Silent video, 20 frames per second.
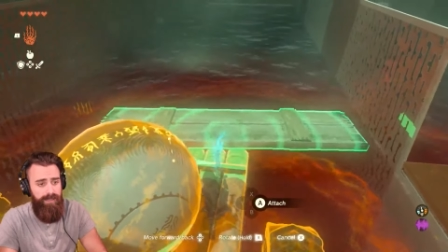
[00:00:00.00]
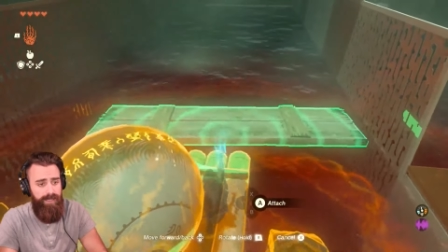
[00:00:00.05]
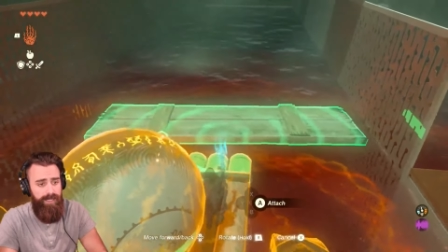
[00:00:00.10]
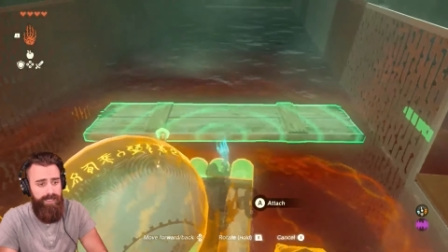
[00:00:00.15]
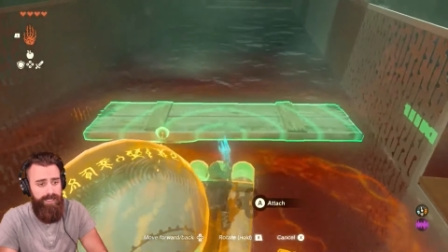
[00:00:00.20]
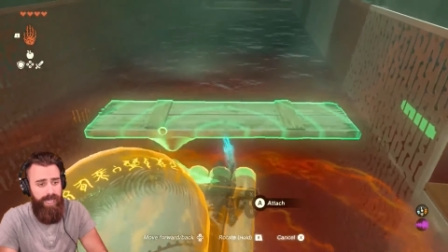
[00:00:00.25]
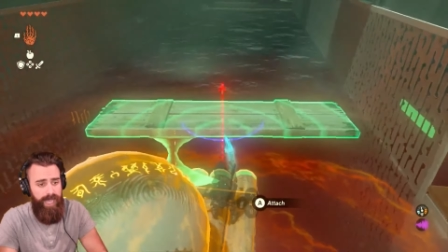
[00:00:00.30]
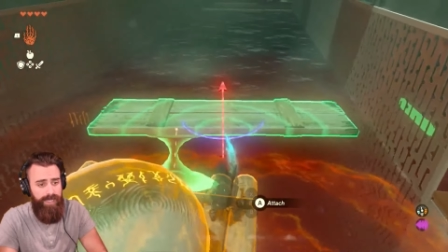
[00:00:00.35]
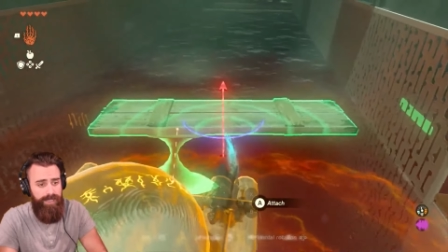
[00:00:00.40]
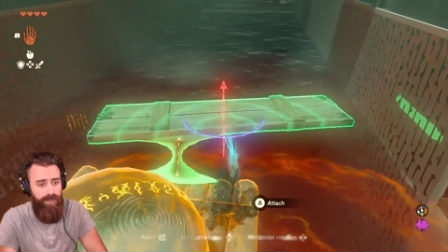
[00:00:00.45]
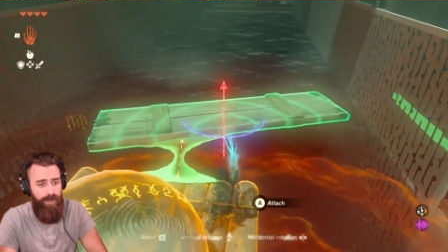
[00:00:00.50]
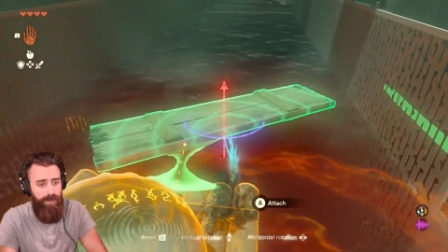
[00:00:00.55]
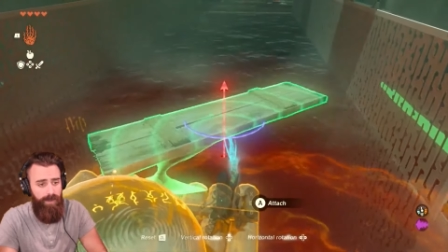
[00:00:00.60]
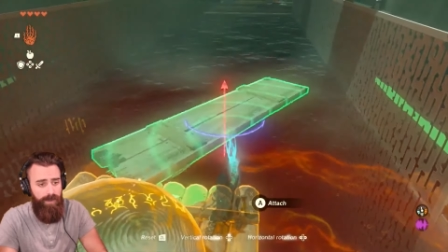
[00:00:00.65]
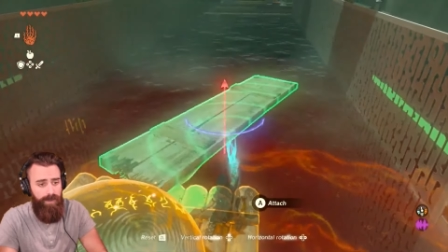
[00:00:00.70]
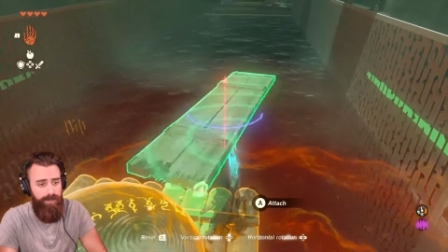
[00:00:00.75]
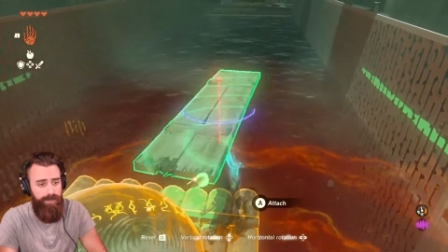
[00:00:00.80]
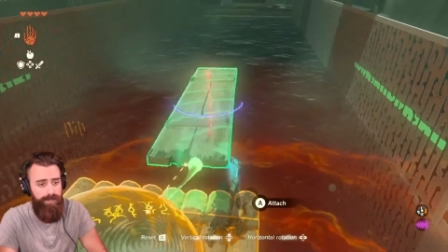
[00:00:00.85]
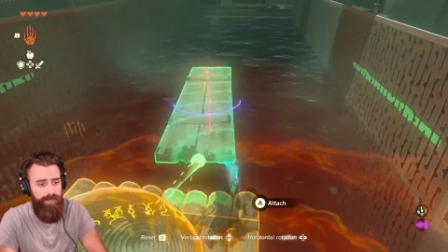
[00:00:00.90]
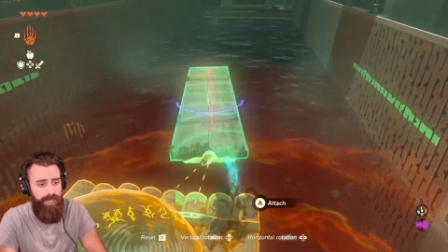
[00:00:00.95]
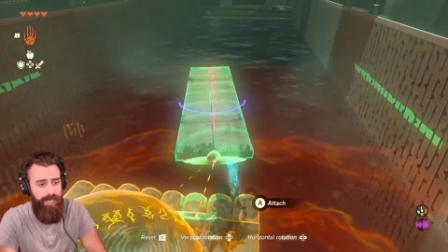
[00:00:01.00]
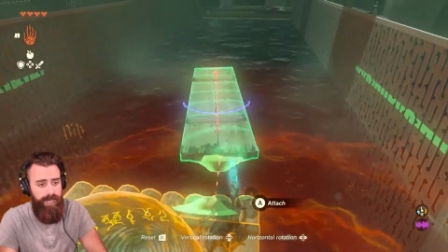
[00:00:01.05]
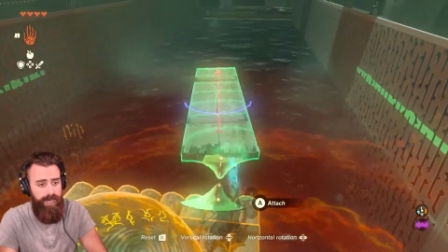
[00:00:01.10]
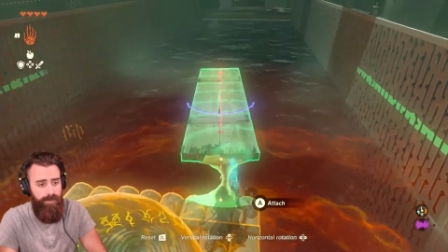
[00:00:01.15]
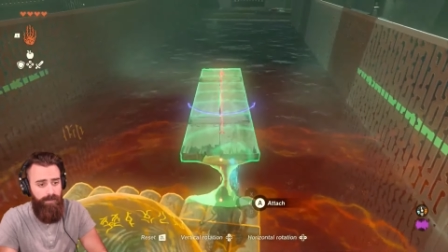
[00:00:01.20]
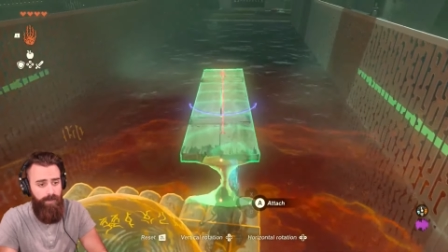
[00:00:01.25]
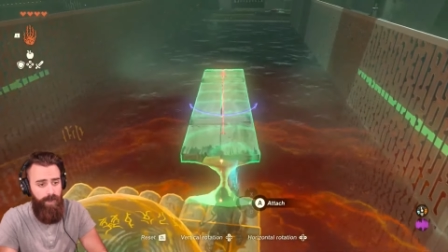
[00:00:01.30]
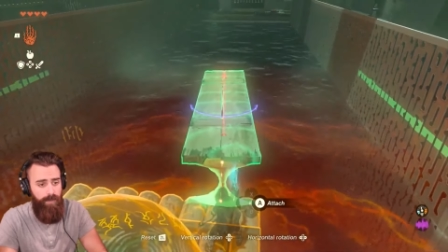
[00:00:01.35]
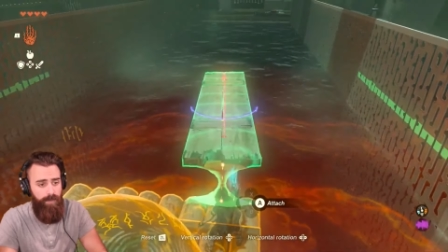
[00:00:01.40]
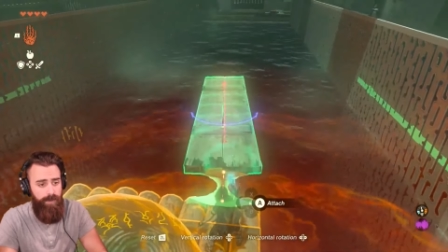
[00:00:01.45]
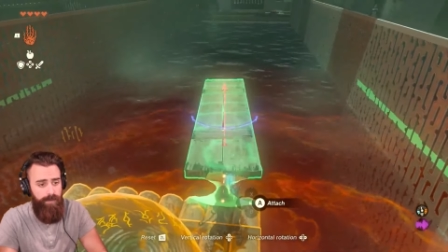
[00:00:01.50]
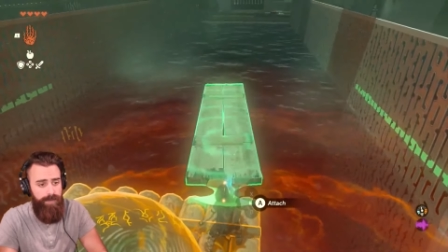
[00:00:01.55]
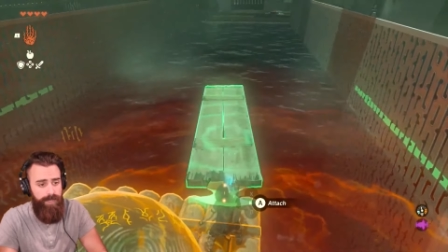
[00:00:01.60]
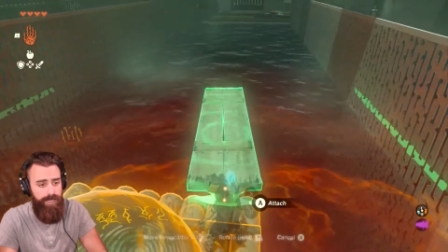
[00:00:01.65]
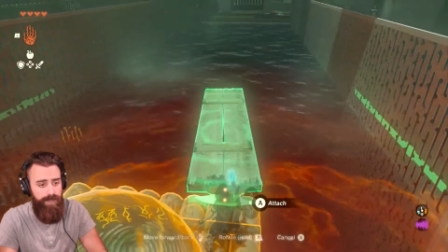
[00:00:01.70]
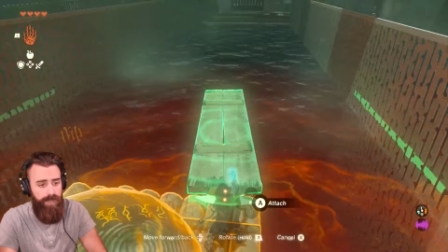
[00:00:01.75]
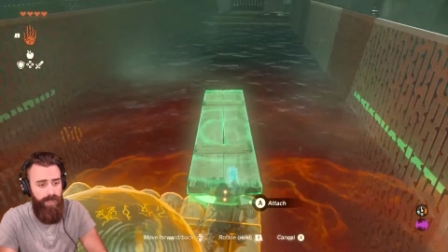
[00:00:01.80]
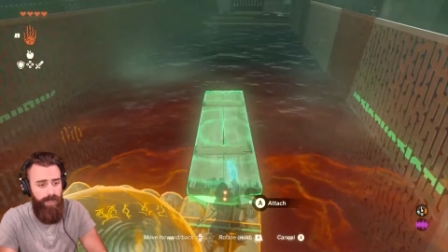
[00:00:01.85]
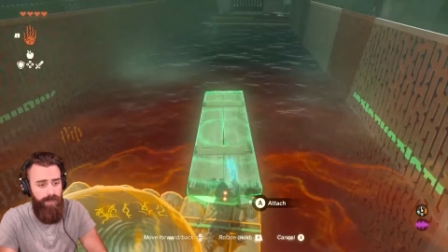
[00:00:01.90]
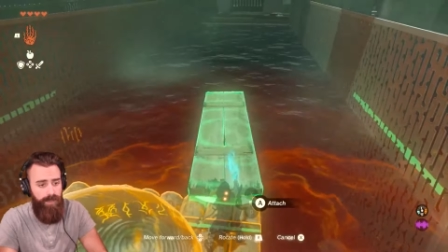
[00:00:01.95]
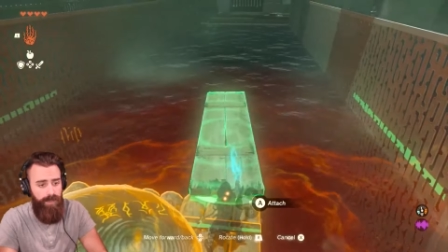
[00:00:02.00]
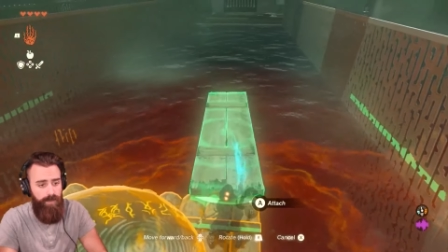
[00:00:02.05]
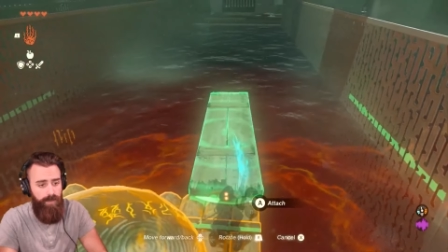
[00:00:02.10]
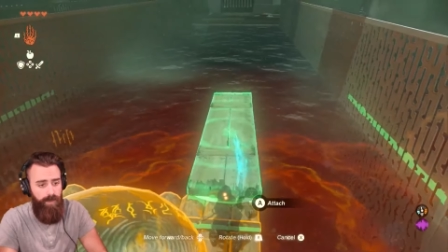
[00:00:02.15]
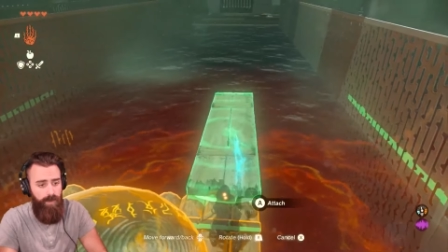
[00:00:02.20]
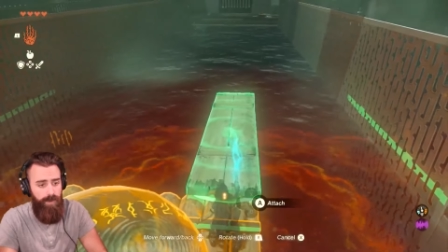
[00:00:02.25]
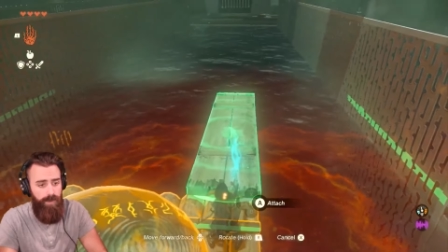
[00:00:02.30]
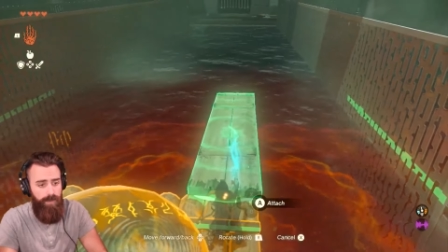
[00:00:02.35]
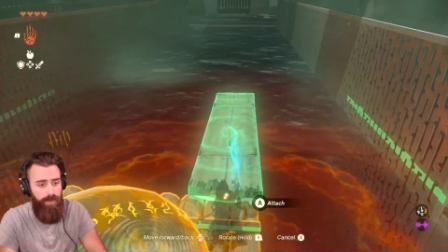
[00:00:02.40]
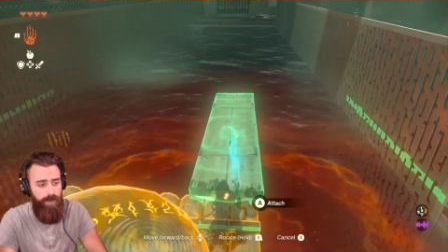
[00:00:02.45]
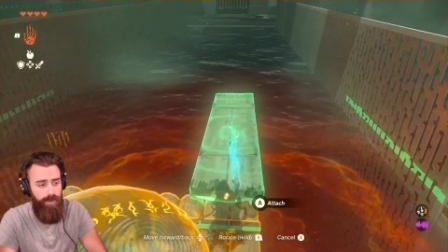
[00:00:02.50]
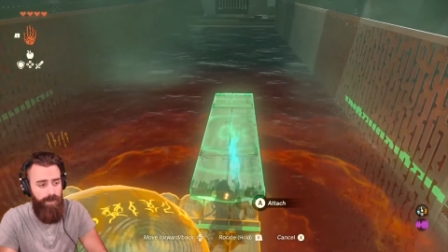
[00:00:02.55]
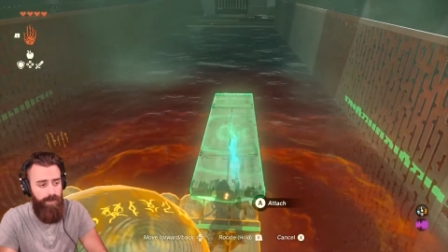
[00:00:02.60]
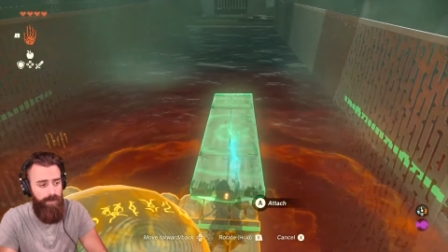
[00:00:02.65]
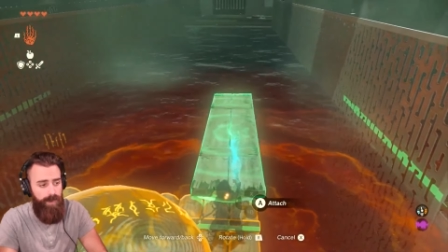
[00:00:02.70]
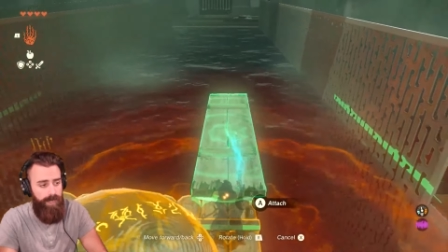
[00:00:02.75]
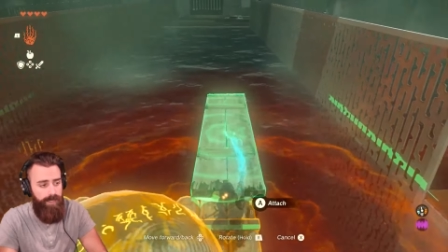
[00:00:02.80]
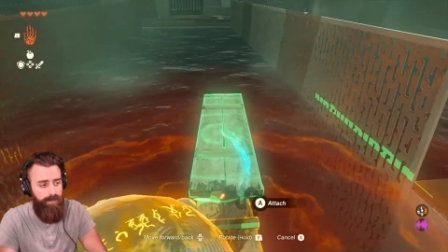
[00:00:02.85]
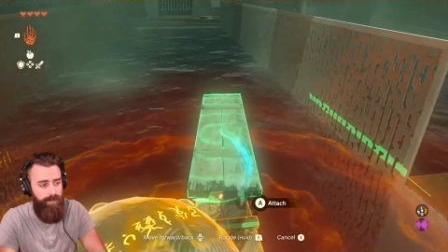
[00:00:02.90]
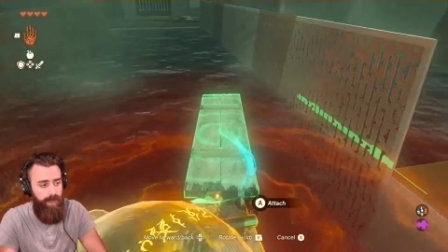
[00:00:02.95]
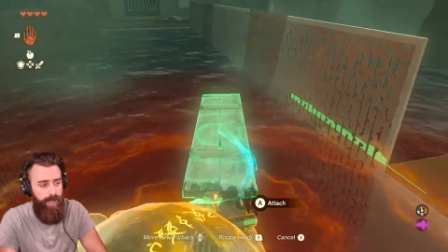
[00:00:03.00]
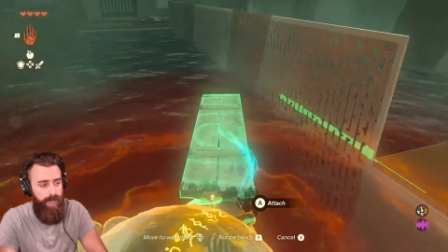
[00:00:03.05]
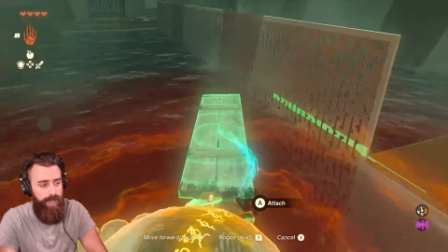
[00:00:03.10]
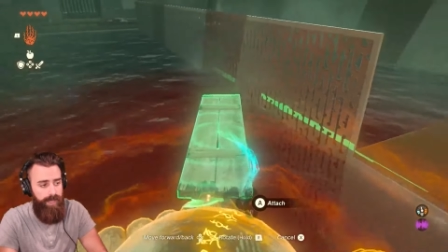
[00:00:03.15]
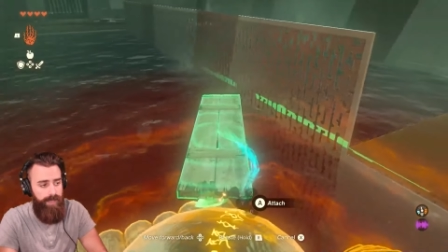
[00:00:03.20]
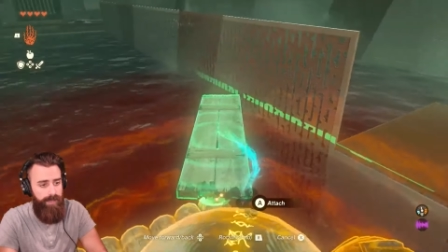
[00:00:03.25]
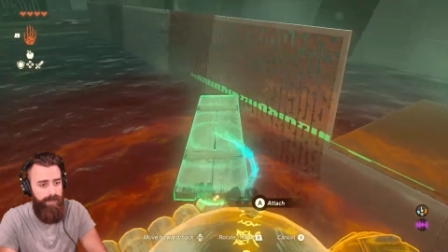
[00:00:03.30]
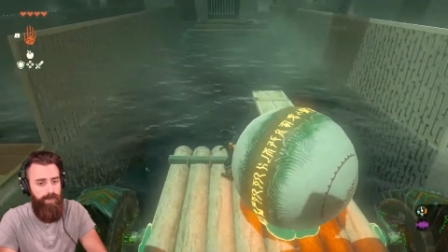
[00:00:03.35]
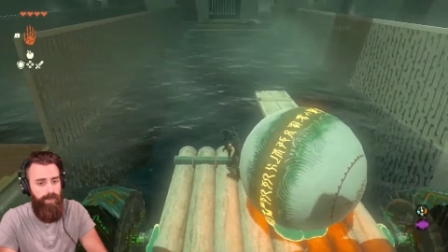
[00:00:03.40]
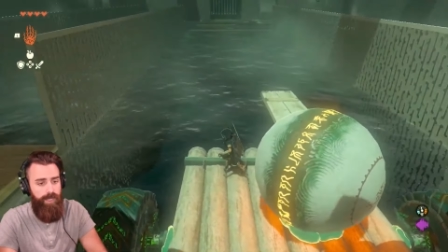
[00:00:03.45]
Because I don't understand what would be the, the quote unquote correct way.